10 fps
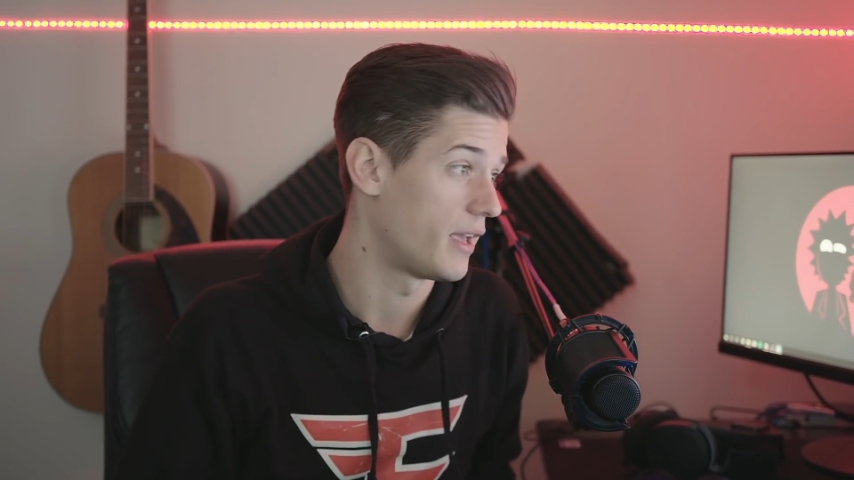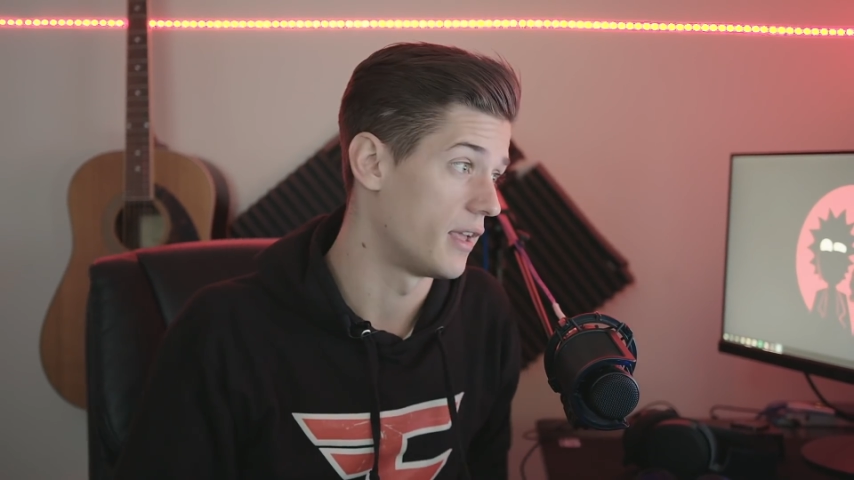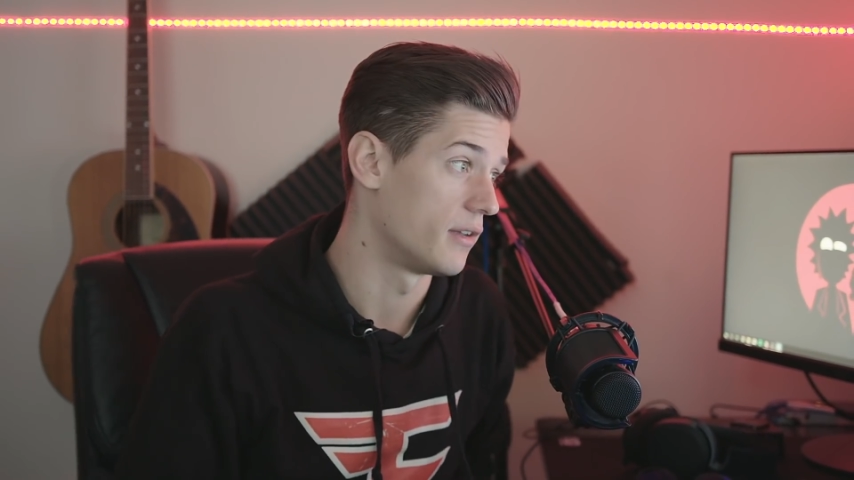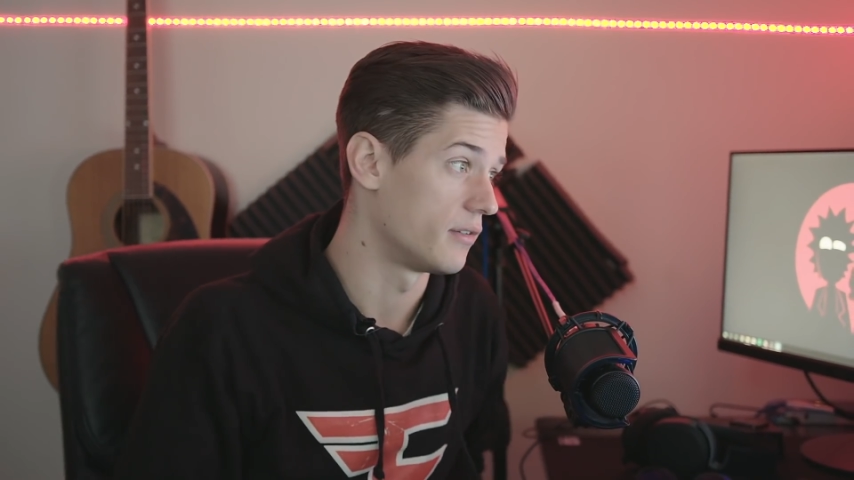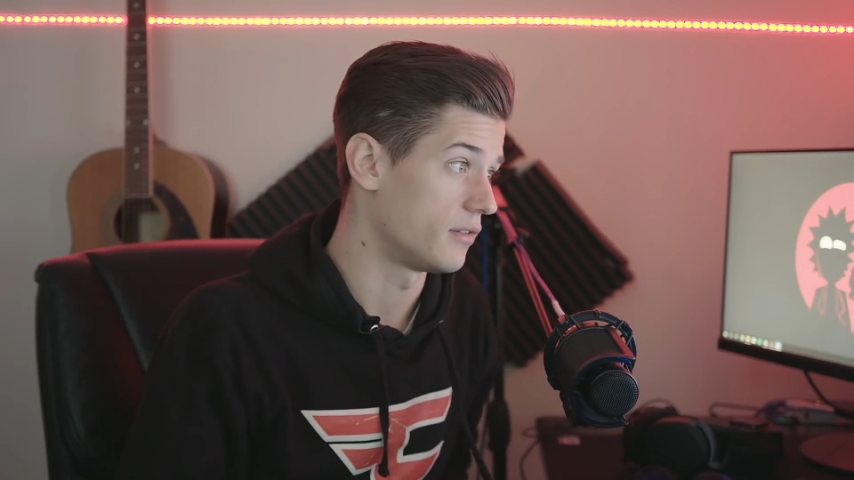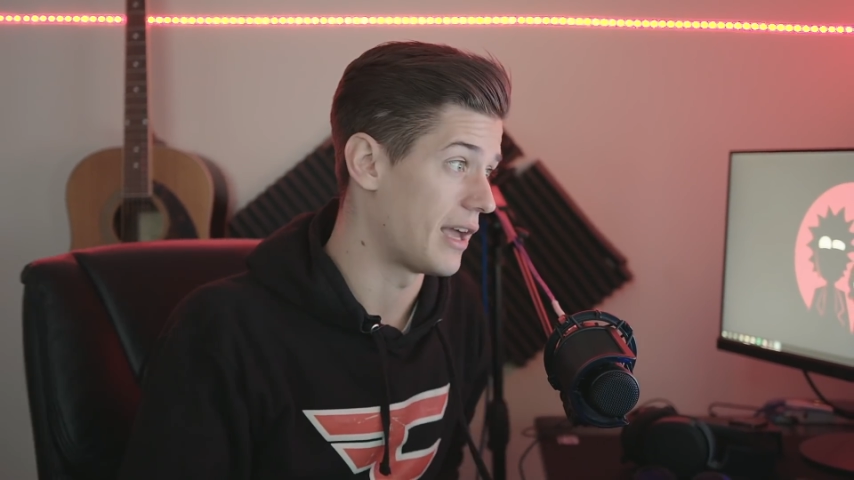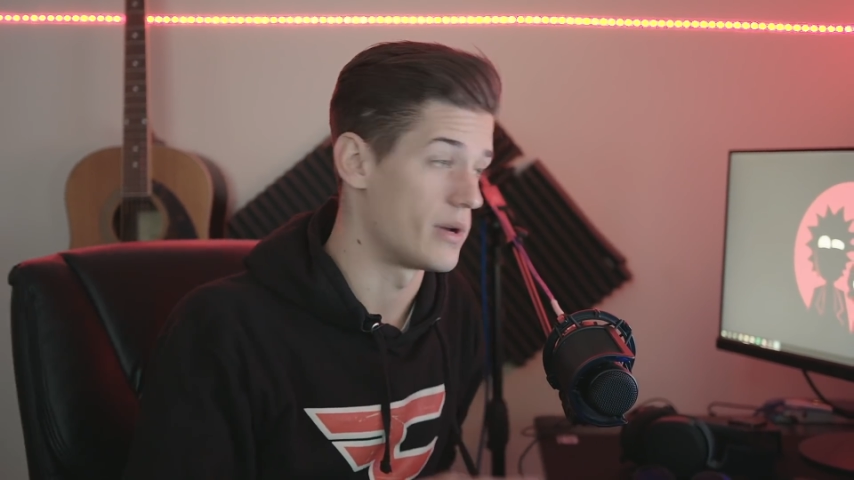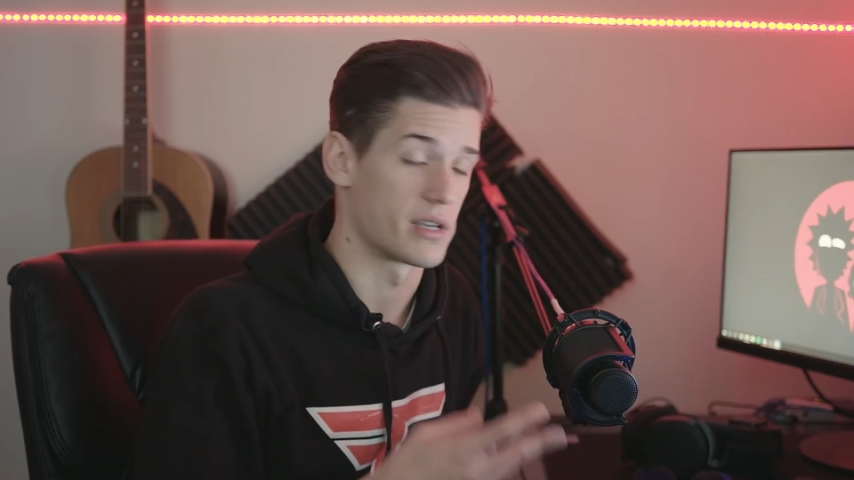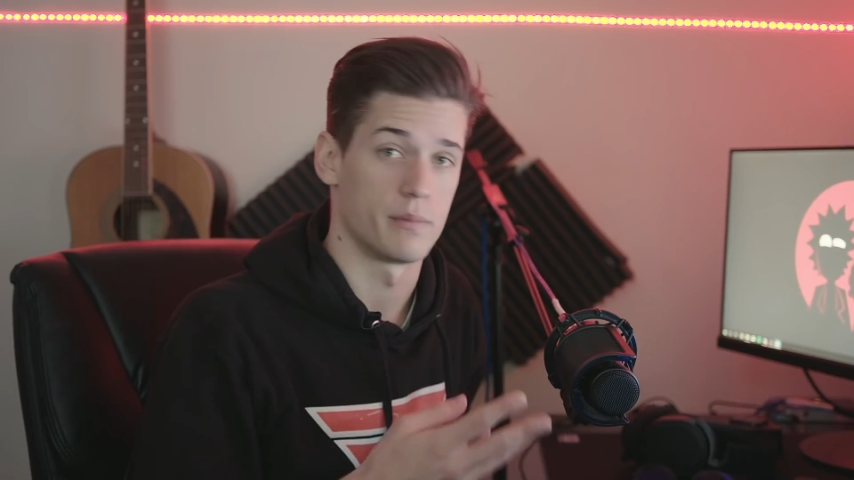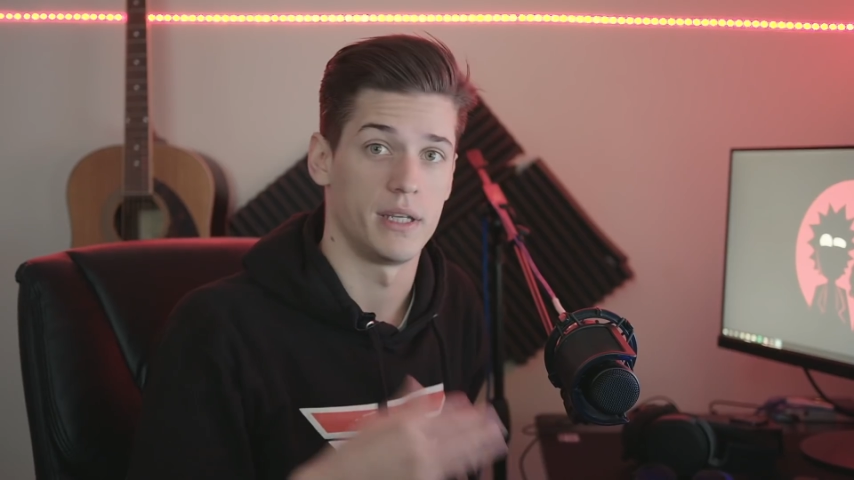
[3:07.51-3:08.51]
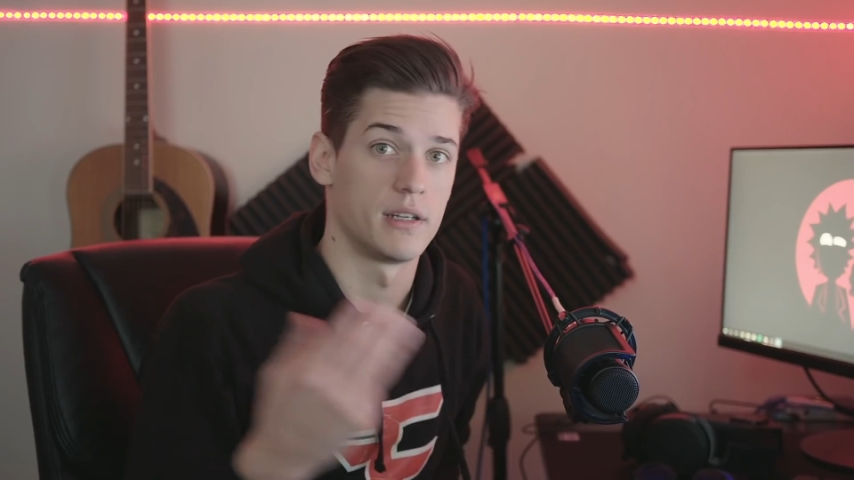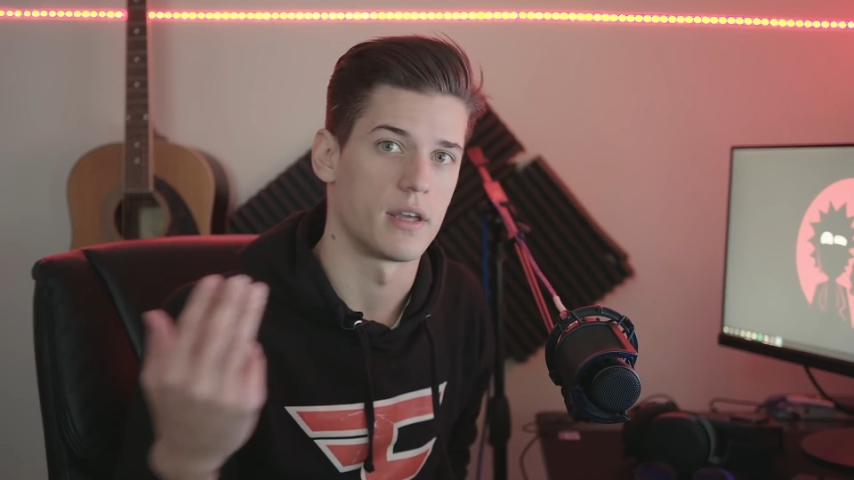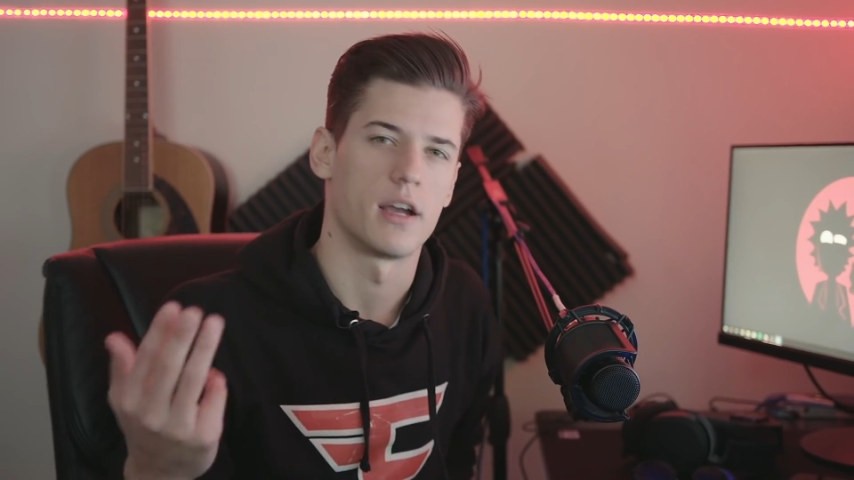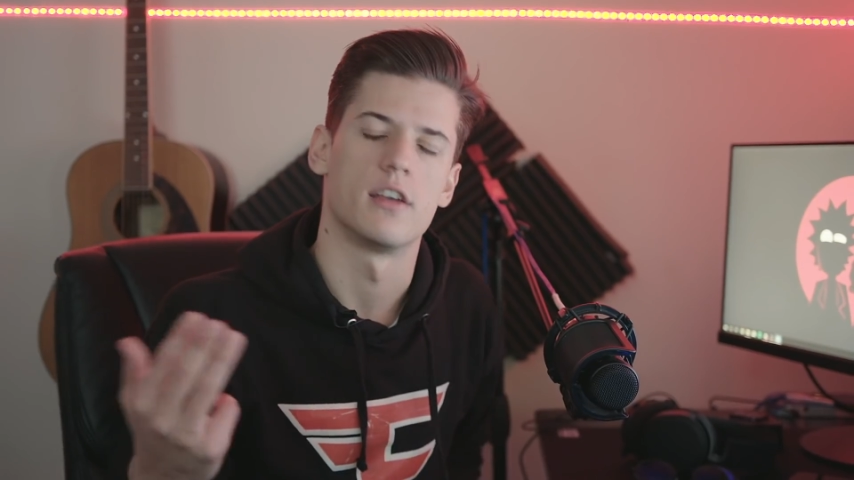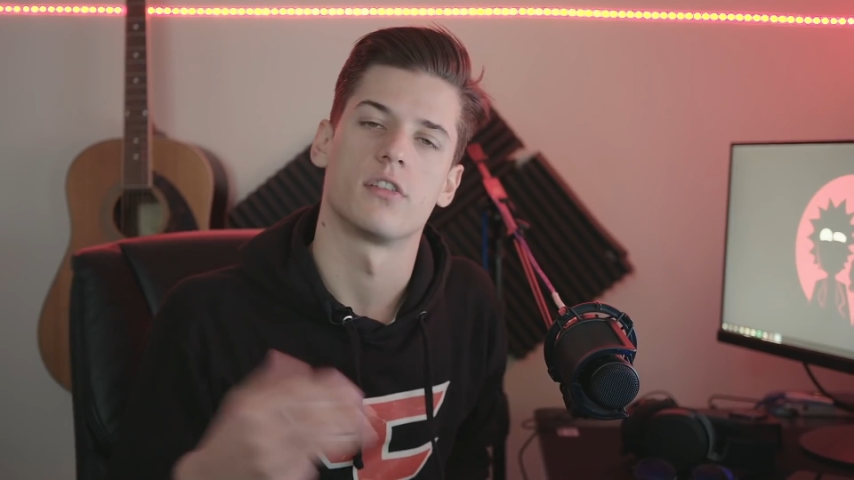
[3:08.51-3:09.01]
and how I compete
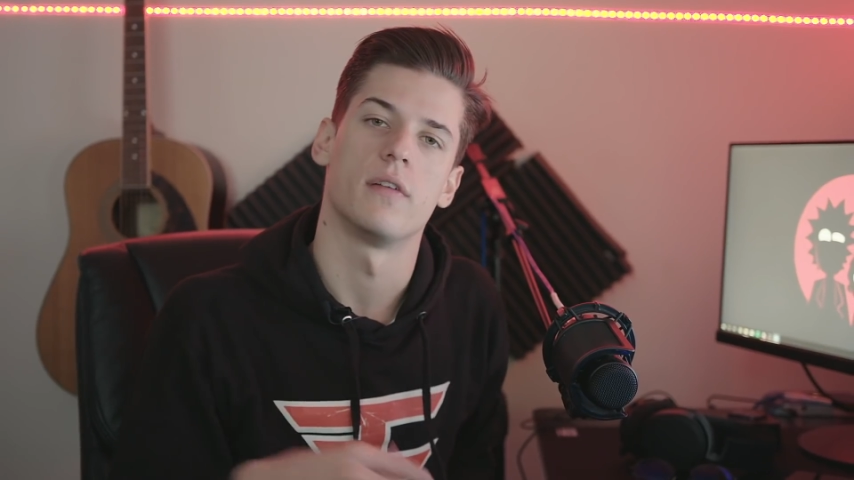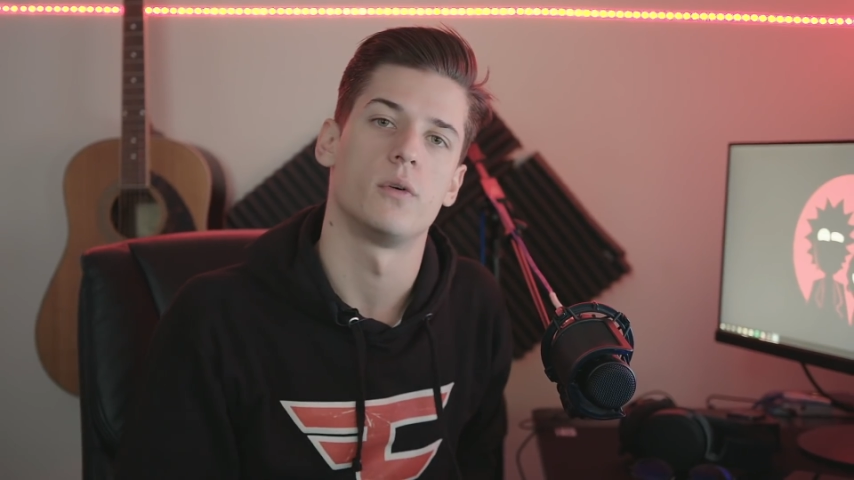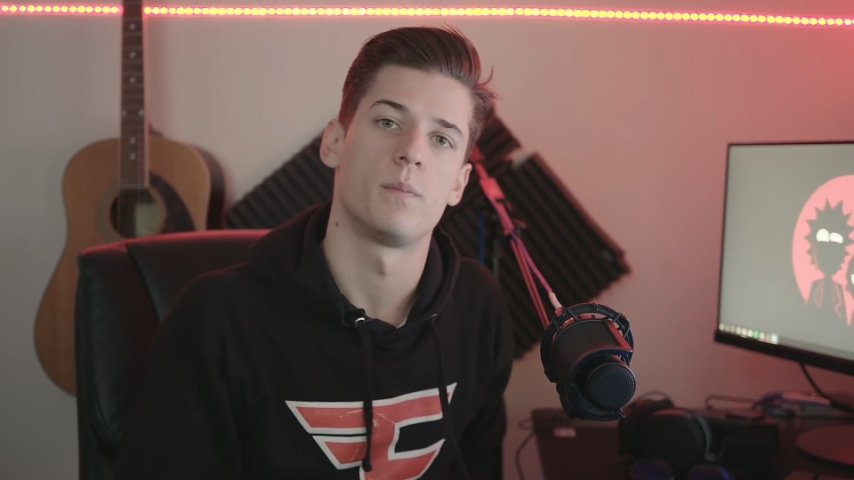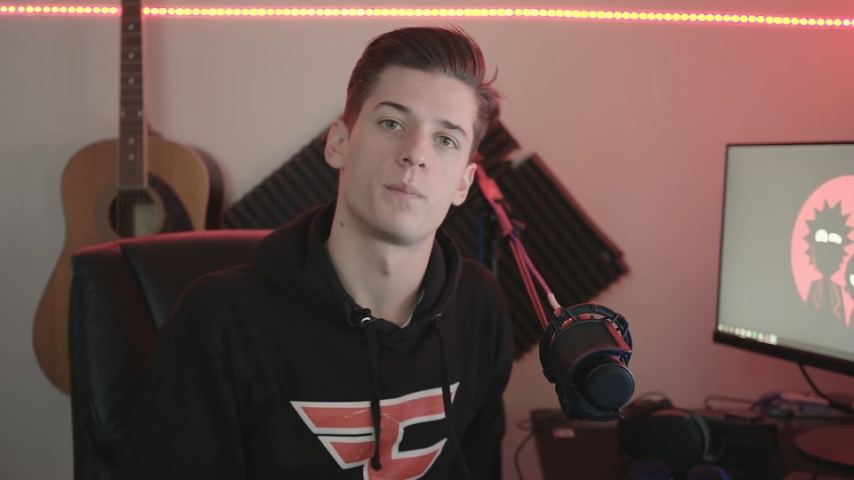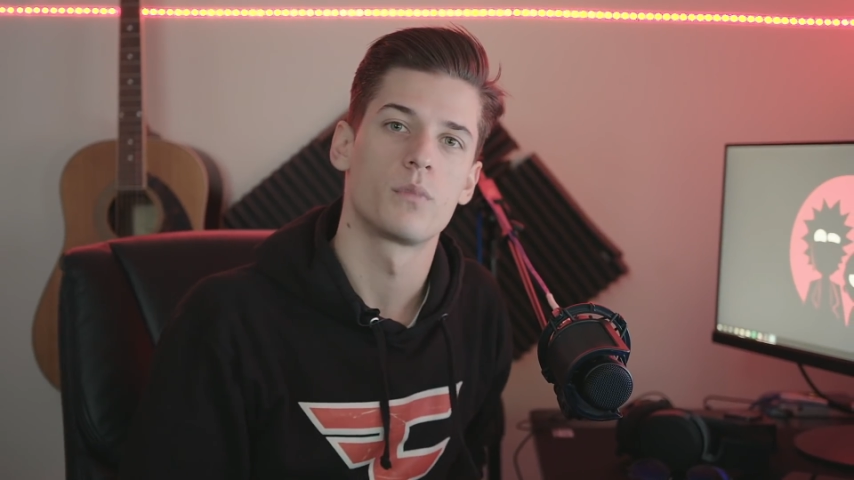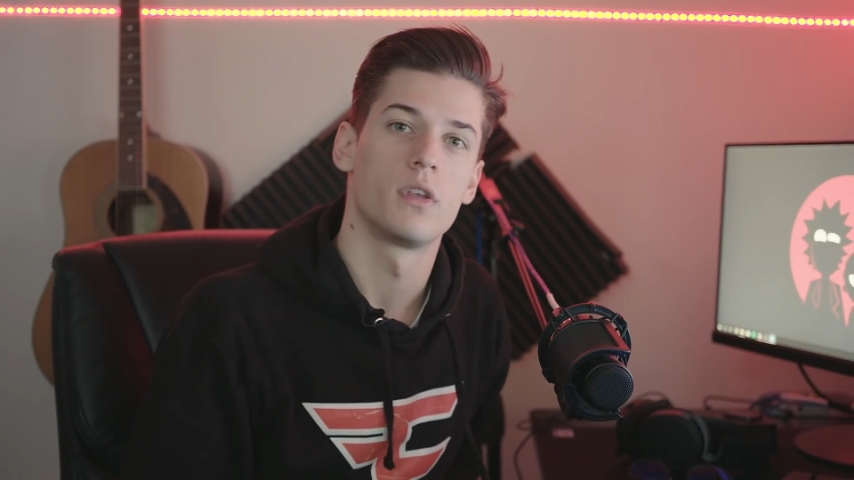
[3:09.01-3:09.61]
at the highest level.